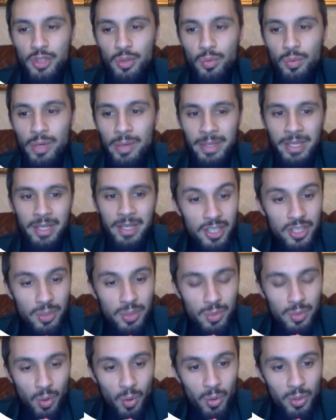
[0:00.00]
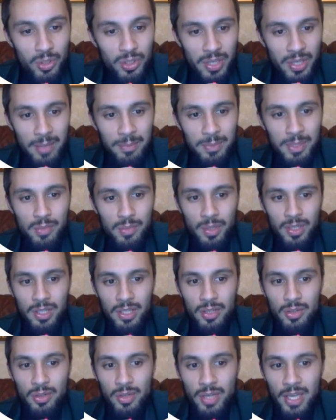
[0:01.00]
women. She was also named as one of
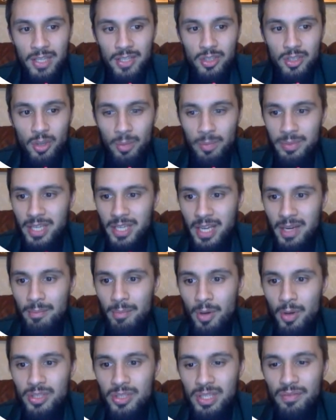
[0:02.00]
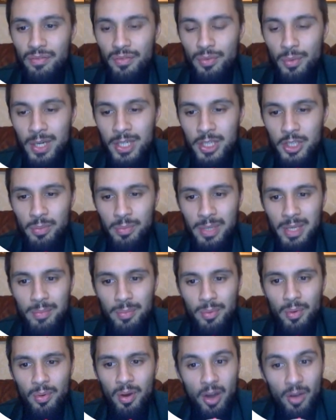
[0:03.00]
the UK's top 10 most influential
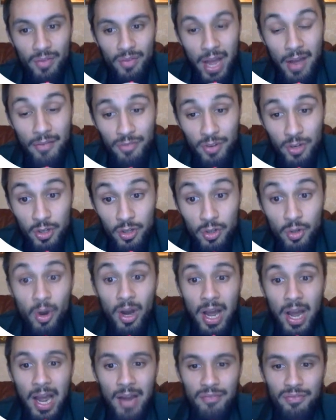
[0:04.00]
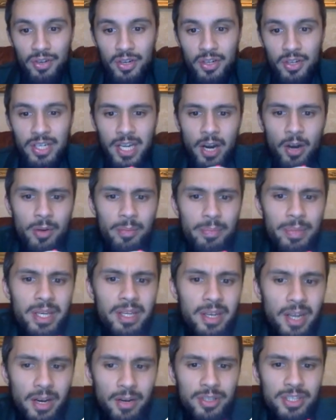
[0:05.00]
people of African or African
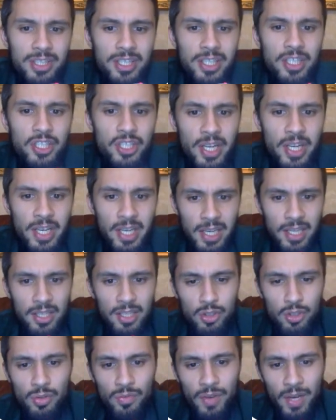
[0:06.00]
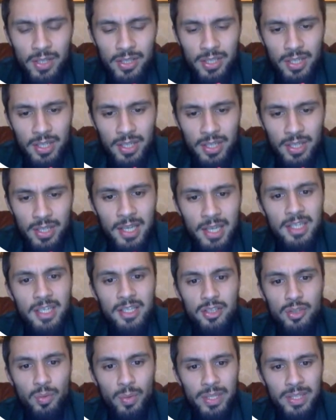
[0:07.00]
Caribbean heritage in the 2019
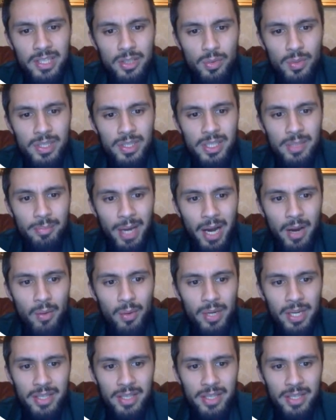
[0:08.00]
and 2020 power